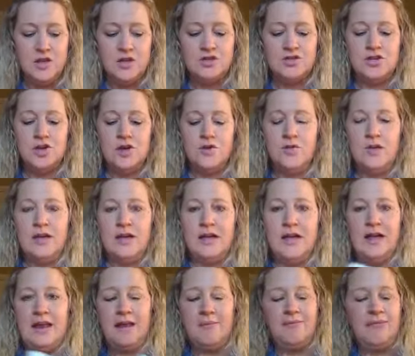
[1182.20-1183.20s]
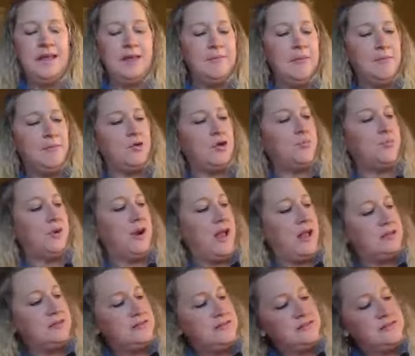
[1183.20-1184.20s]
So, and I'm thinking I'm going to
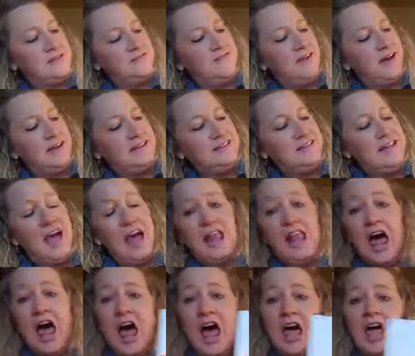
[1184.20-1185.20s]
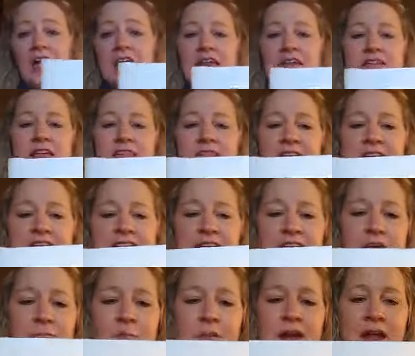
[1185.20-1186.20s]
pronounce this Videla, I think is how
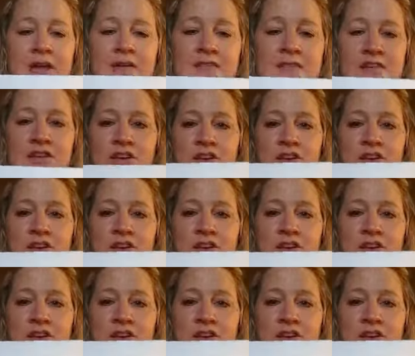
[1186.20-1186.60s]
you pronounce it.